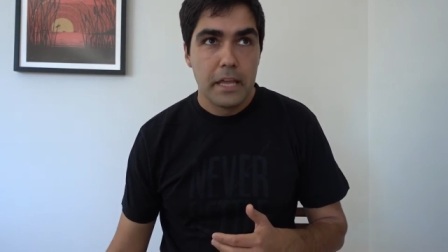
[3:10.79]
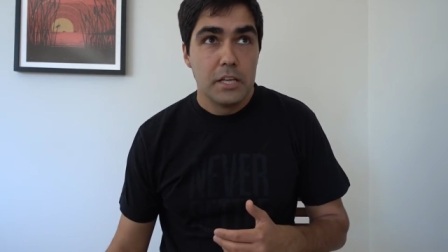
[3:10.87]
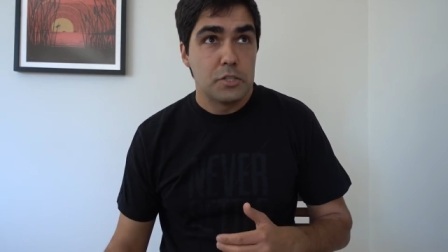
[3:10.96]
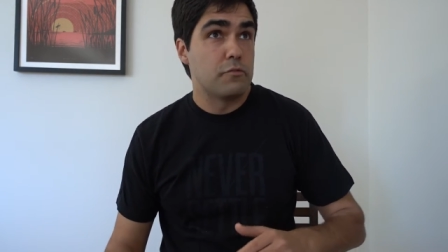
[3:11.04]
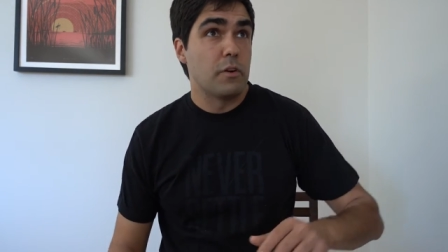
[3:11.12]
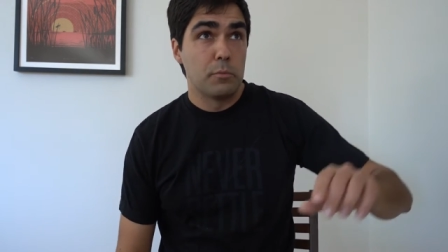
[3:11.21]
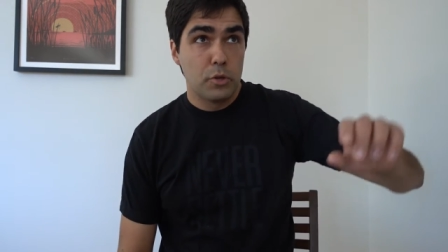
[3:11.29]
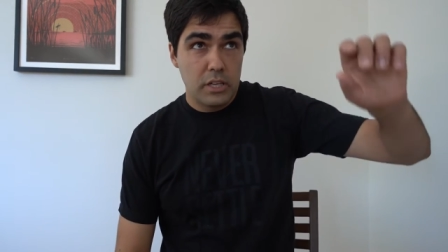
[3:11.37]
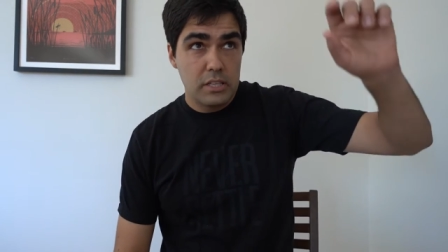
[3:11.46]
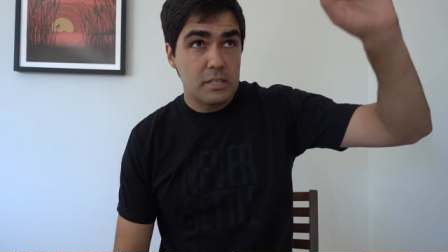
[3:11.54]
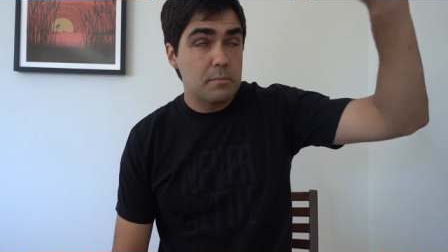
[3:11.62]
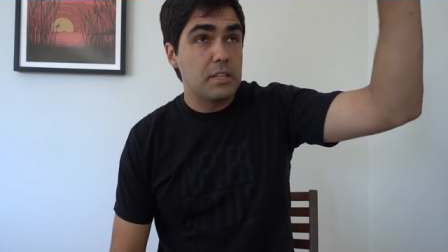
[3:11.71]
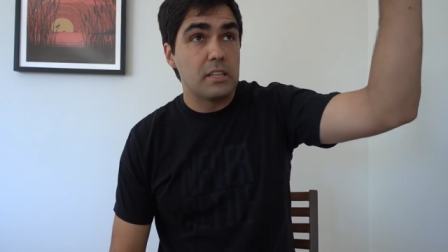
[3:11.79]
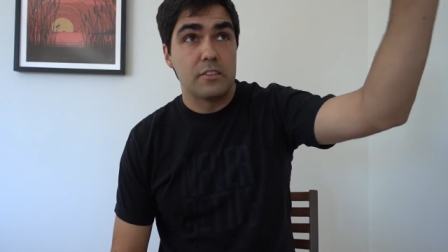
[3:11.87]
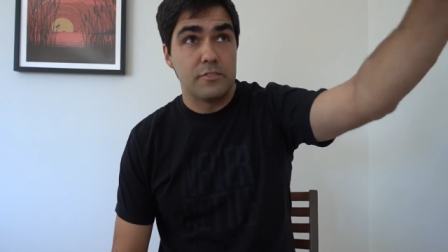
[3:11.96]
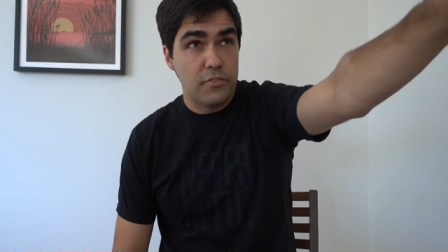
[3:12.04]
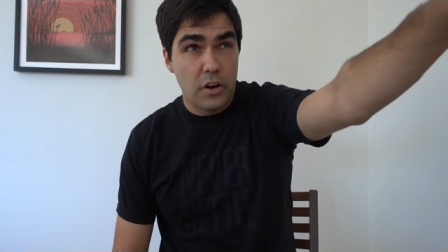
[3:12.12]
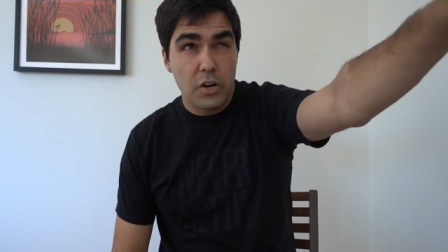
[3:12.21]
So if I'm looking at something that's
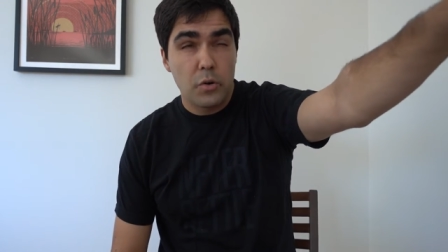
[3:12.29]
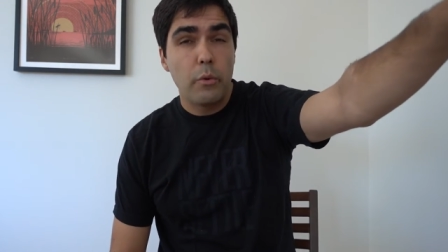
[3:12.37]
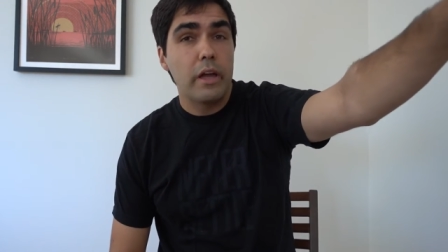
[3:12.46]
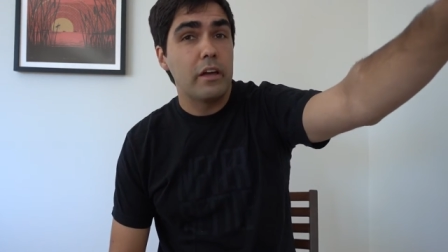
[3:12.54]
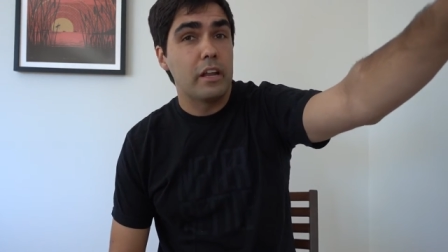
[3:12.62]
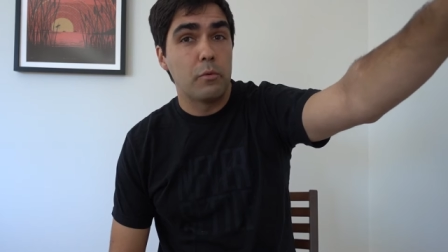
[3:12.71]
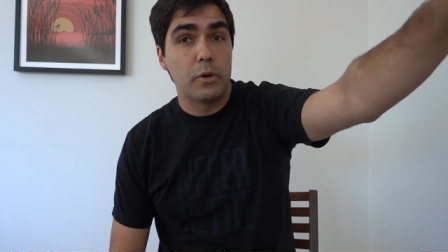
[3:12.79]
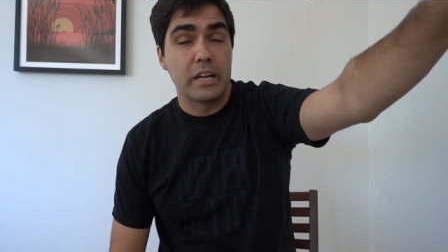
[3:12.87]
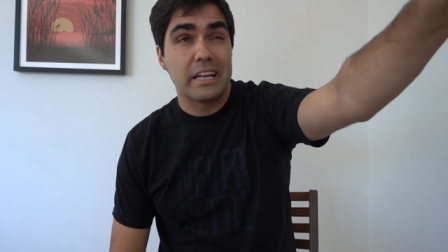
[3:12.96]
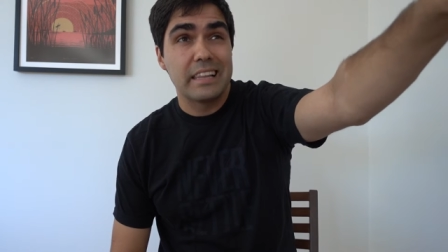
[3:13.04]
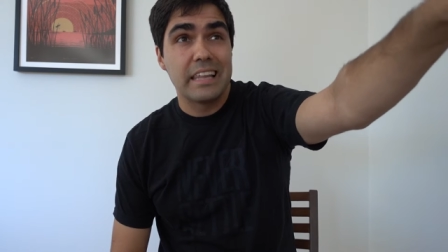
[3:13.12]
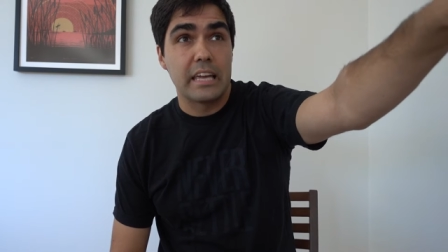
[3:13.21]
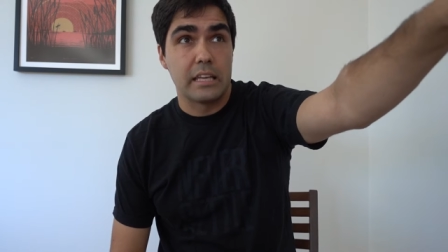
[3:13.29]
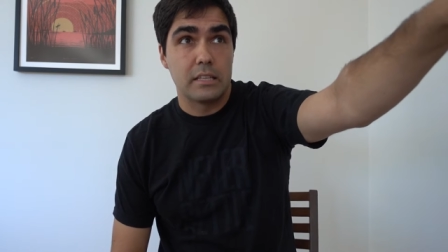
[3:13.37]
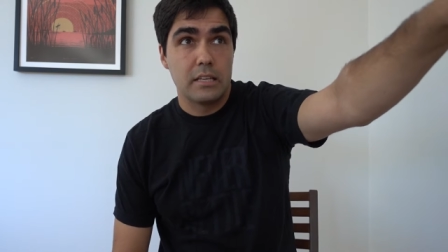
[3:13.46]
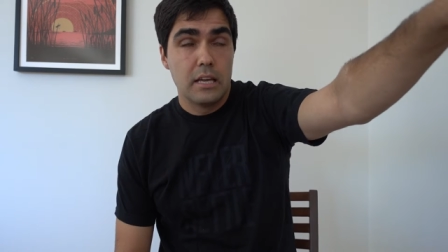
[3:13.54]
far away and I want to click it,